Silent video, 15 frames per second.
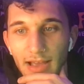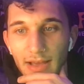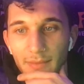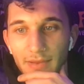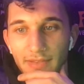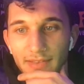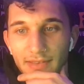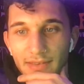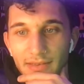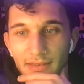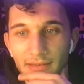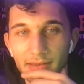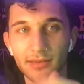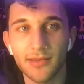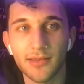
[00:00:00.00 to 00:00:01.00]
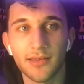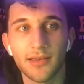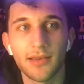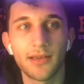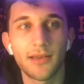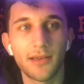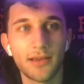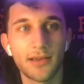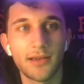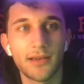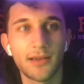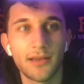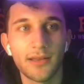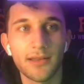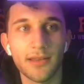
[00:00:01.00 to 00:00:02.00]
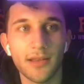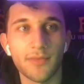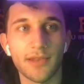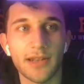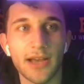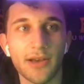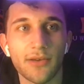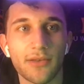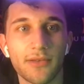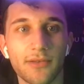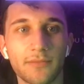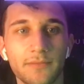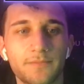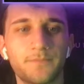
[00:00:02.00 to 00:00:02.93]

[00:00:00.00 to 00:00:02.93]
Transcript: I mean, this is something else.